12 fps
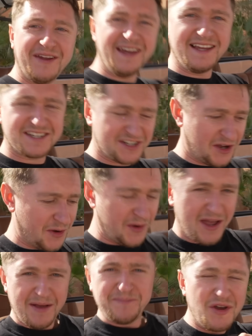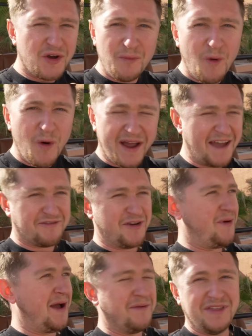here, so you can walk
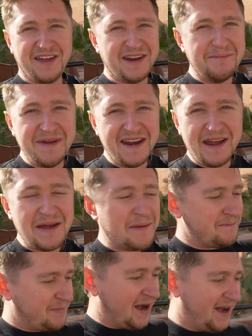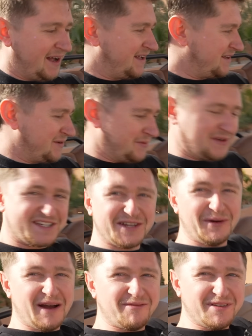everywhere within a minute. But we
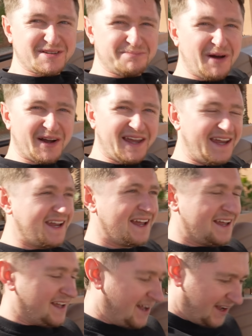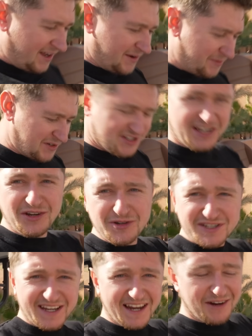still have this buggy, which they
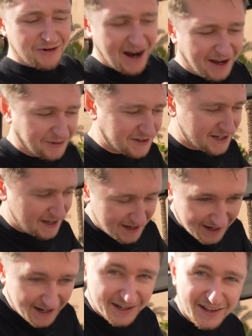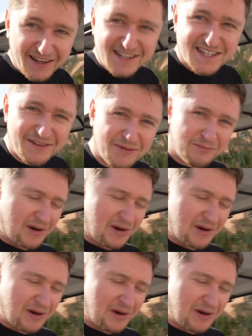use to get around. And it's even